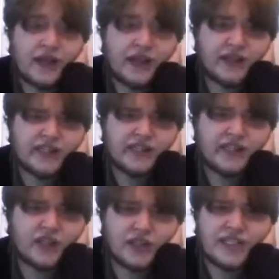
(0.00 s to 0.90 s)
The kids of
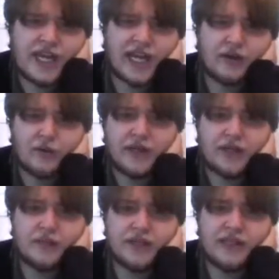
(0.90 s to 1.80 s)
the cul-de-sac were
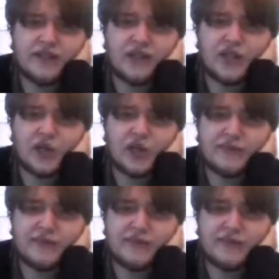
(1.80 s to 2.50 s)
ready to begin their journey,